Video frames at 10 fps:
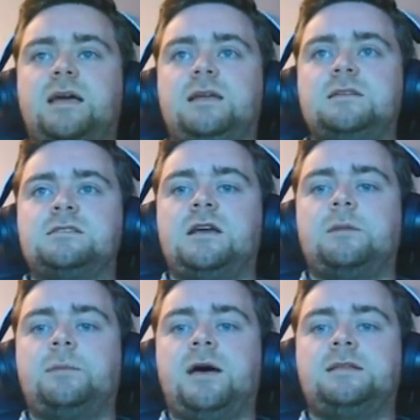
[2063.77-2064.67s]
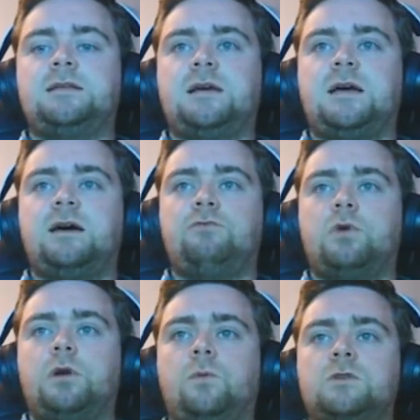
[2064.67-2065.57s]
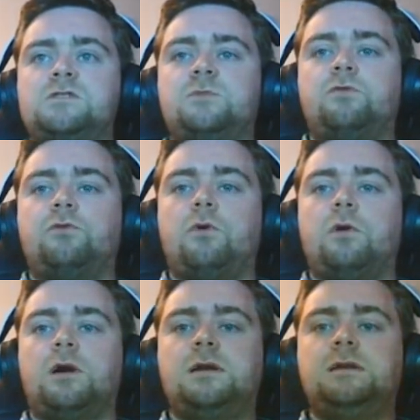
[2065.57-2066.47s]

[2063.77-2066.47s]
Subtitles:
is not a bad thing. I have won it once before,